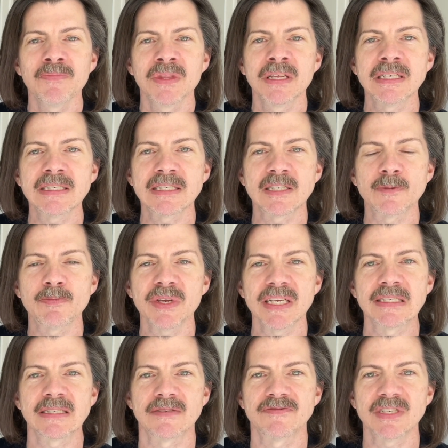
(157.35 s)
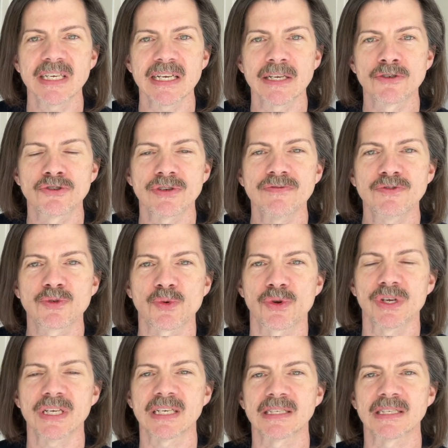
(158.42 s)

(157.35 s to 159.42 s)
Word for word: This is a piece of teak driftwood.